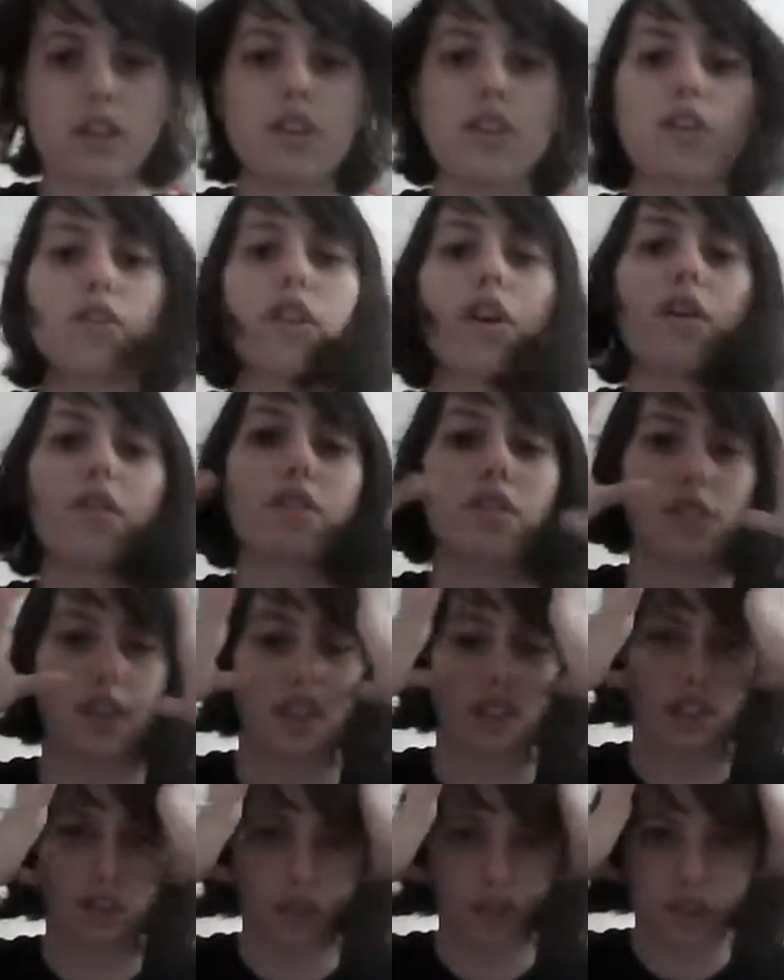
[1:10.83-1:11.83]
you'll notice
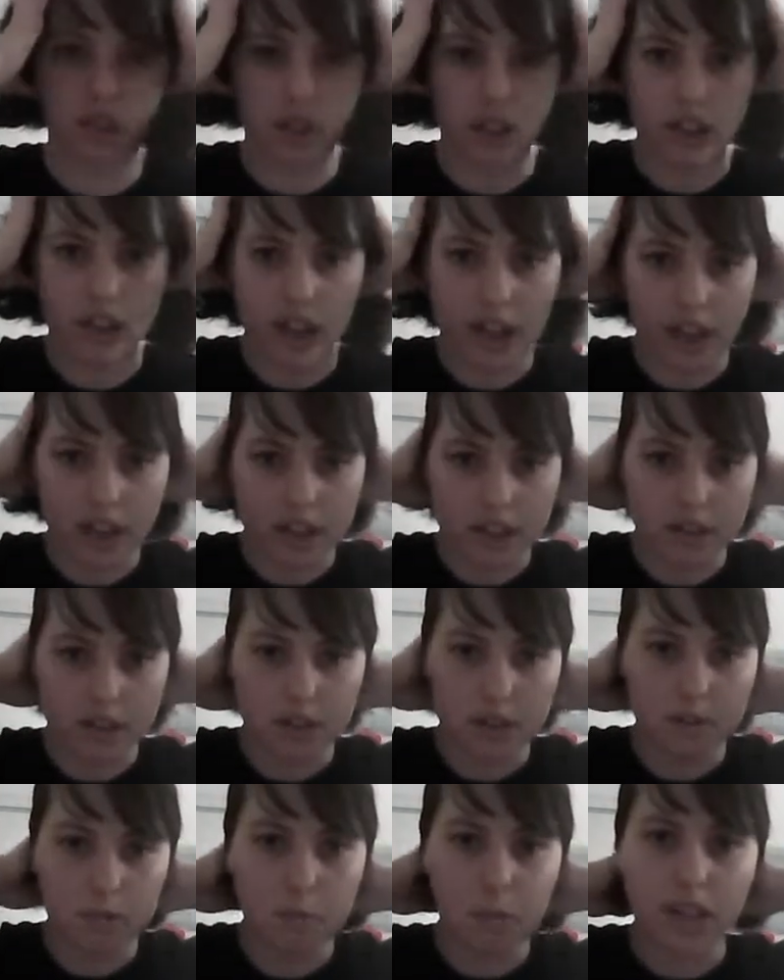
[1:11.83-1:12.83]
that Switzerland has
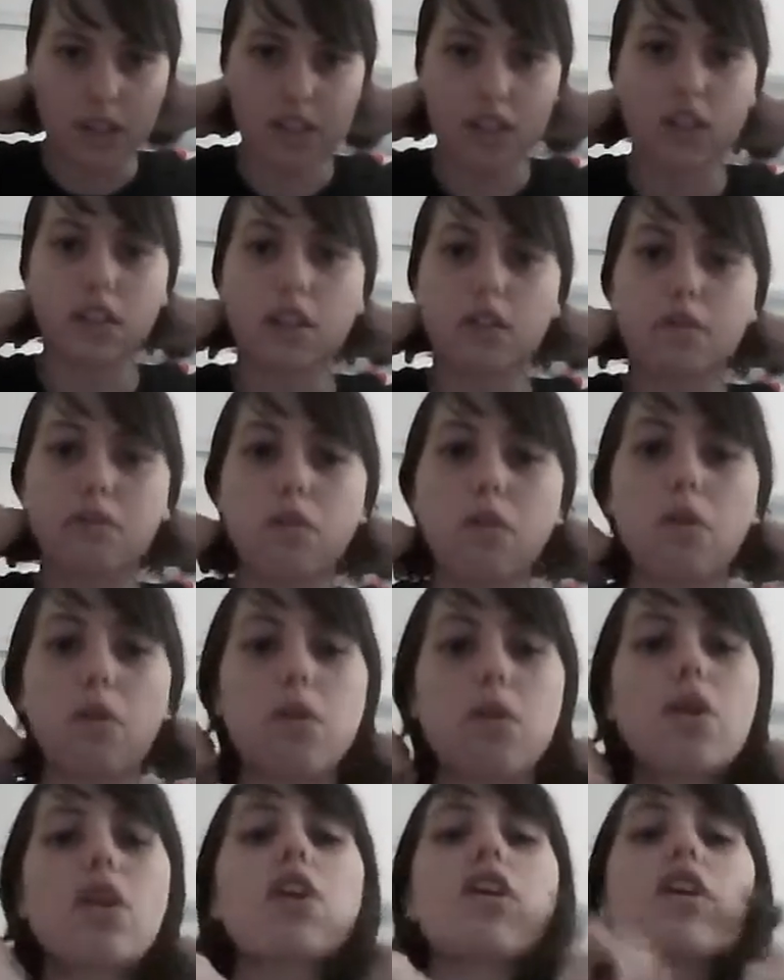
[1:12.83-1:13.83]
basically
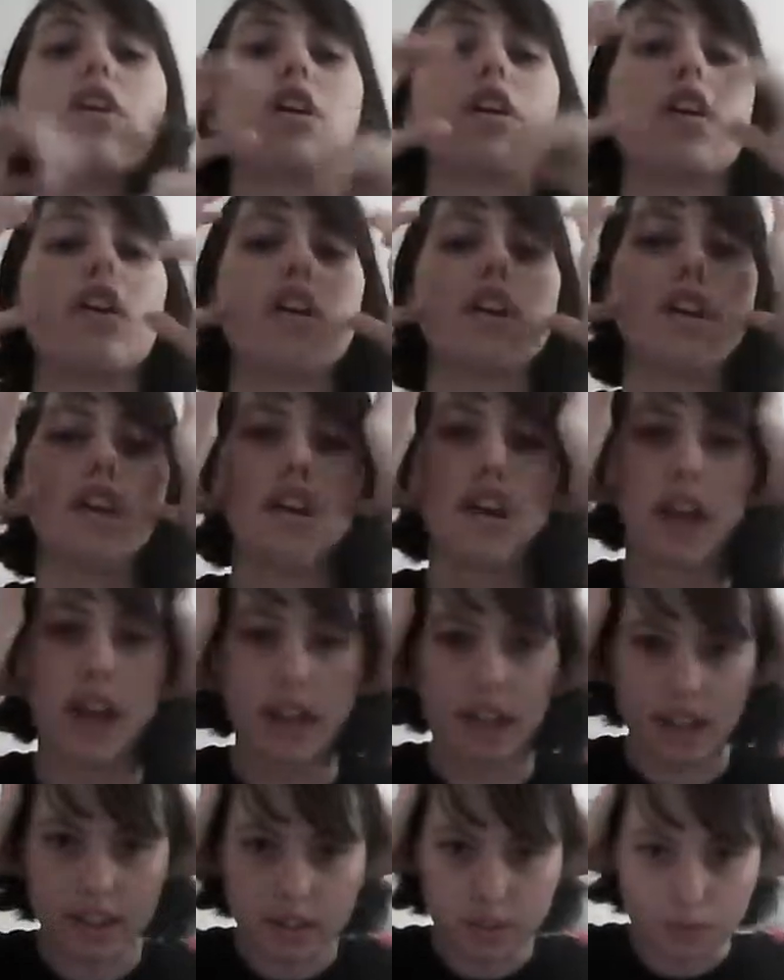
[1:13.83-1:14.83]
four,
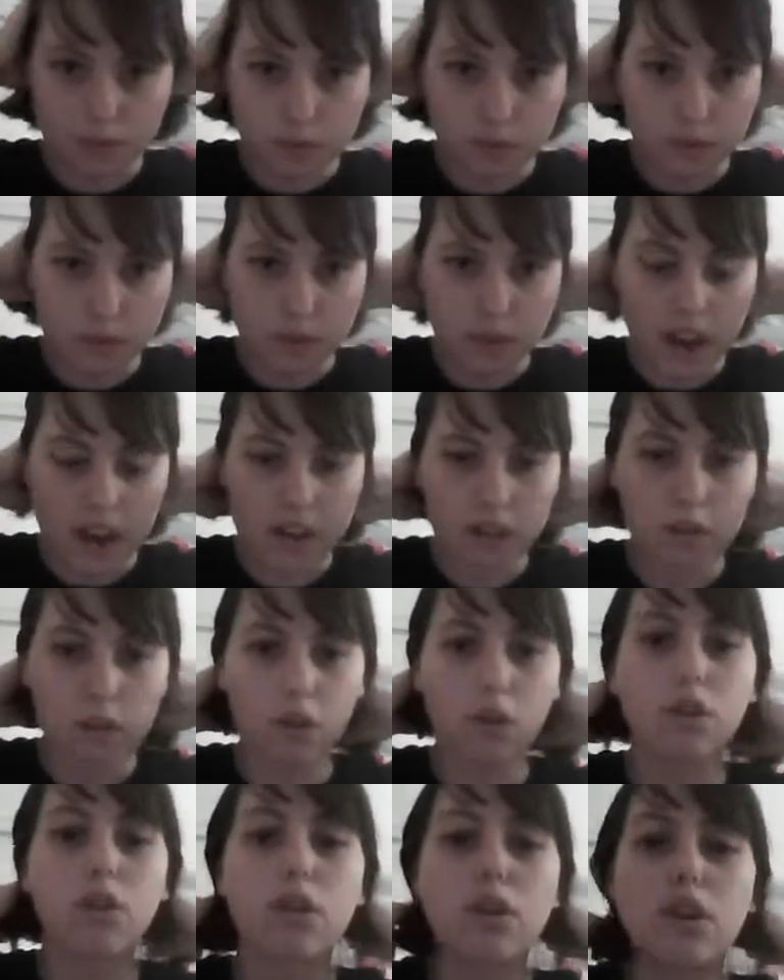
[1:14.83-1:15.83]
I guess,
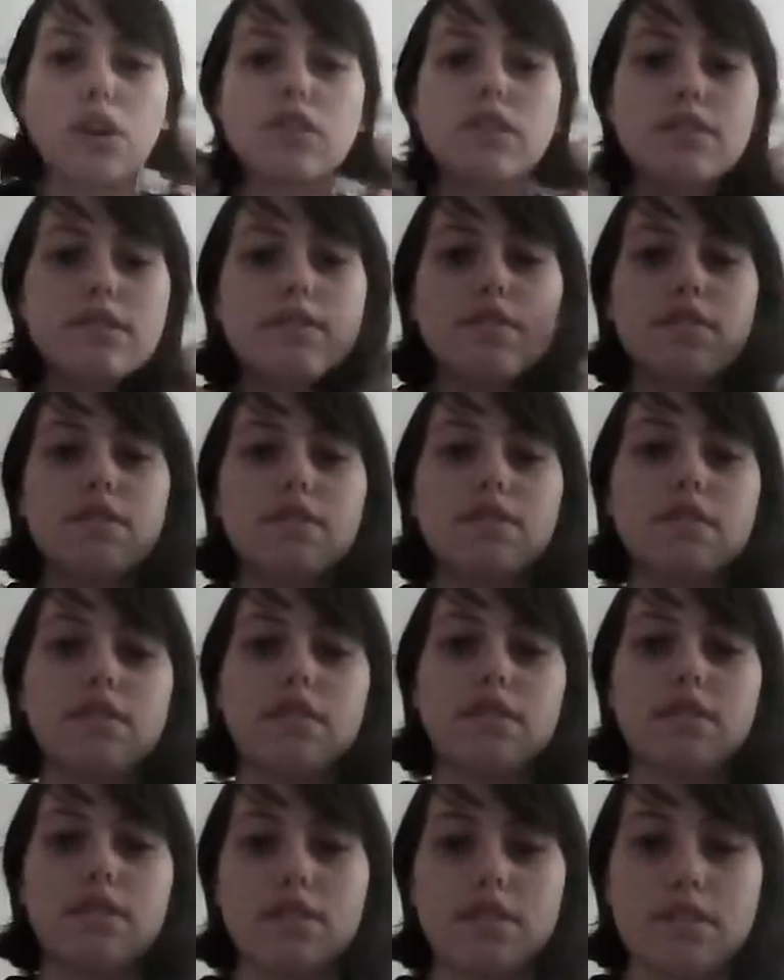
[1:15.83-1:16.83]
federal or
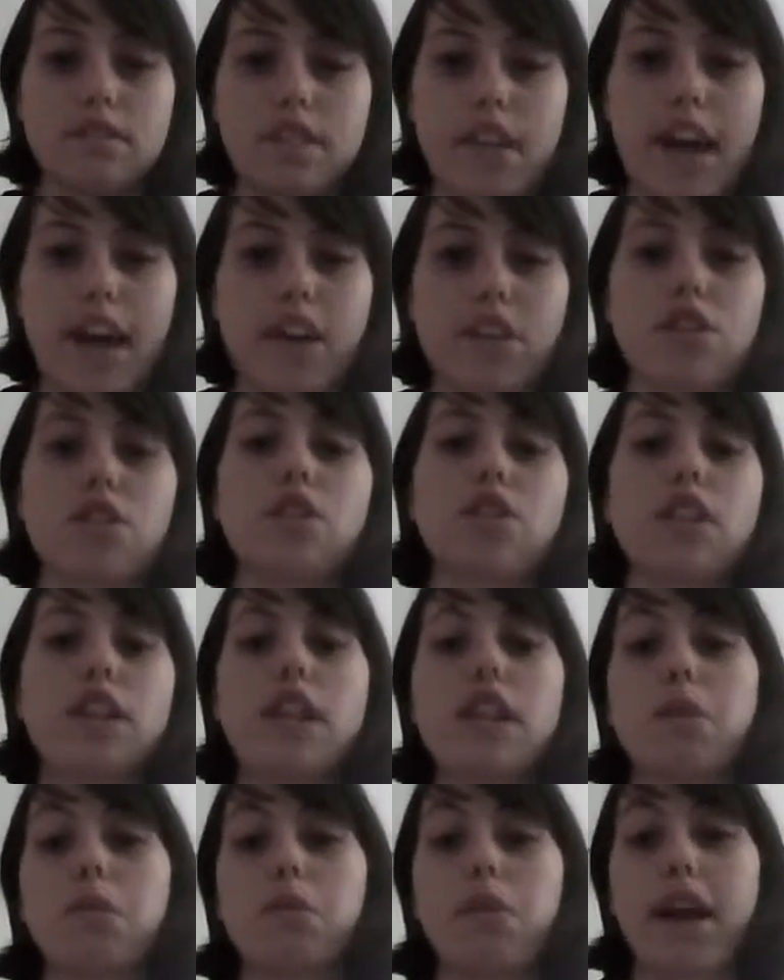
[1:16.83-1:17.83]

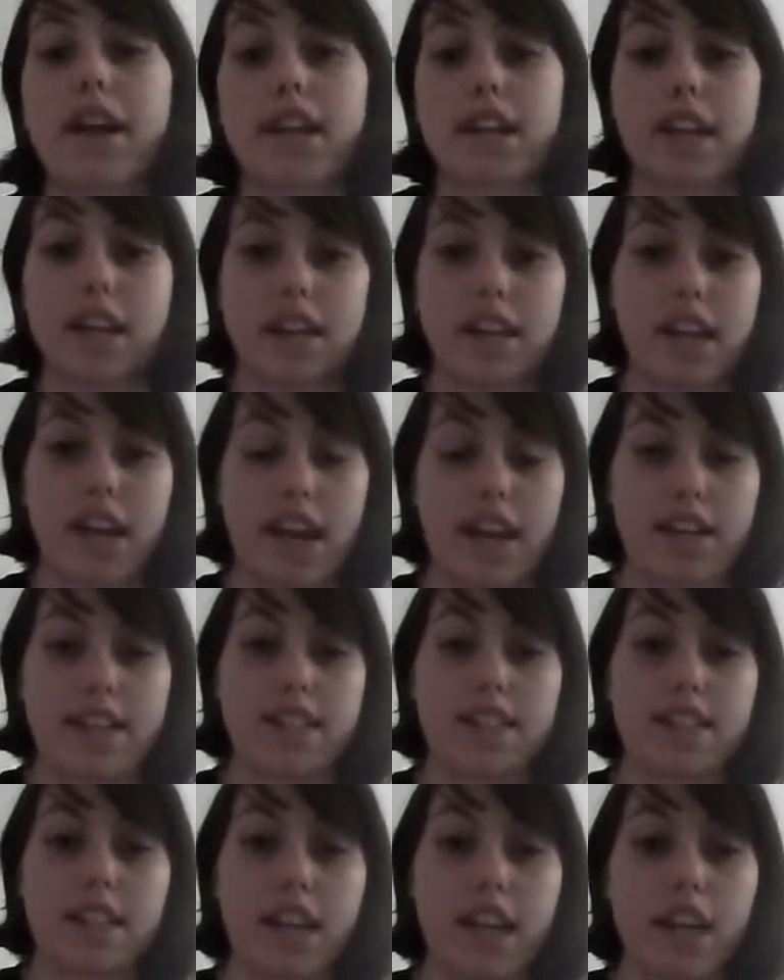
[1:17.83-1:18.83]
nationally
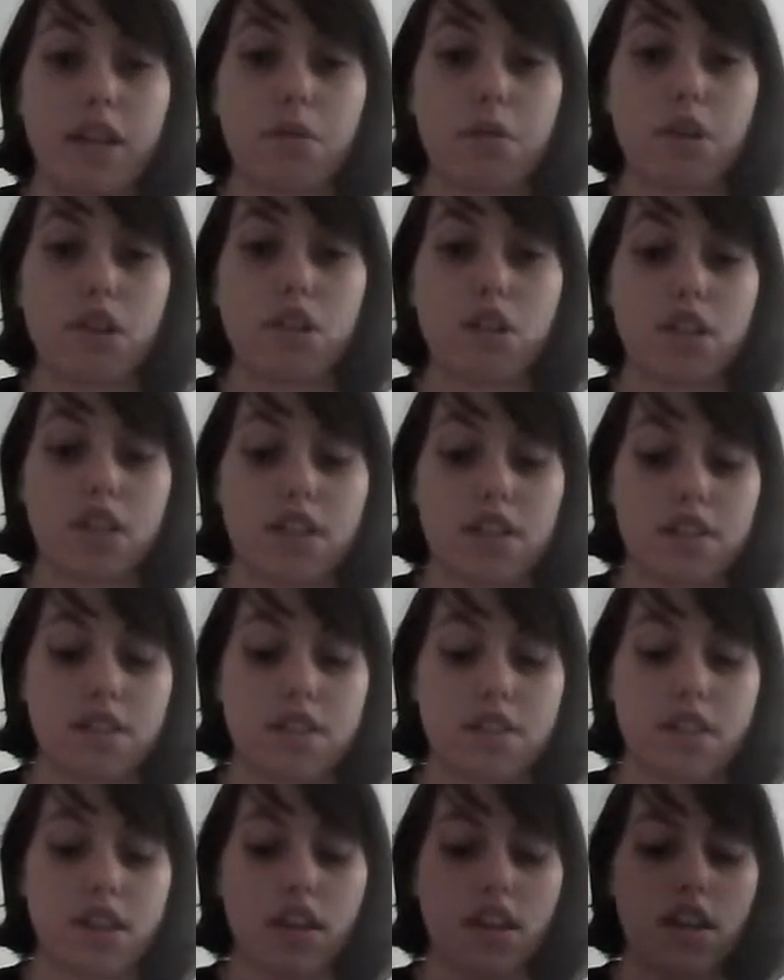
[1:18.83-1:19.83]
recognized languages.
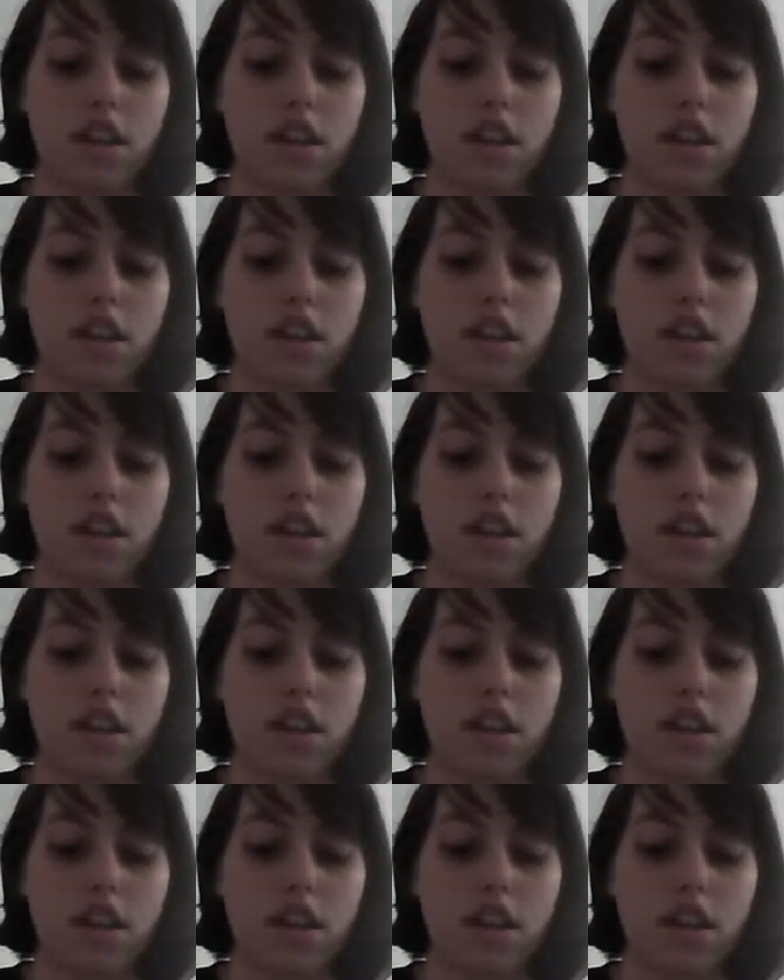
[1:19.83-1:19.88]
